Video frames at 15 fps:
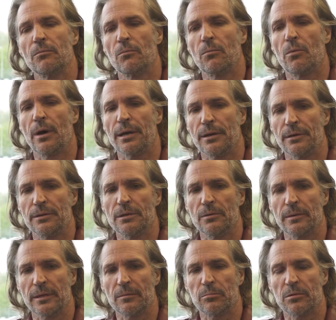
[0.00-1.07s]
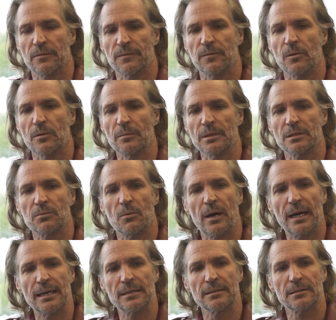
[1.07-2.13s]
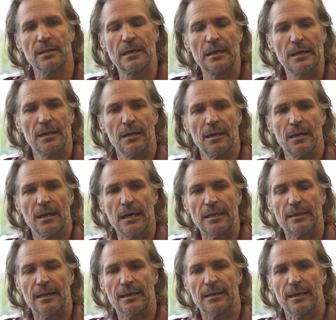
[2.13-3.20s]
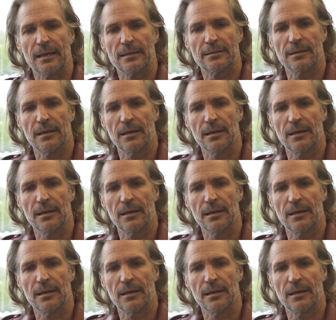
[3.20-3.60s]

what you're doing performance-wise. I think that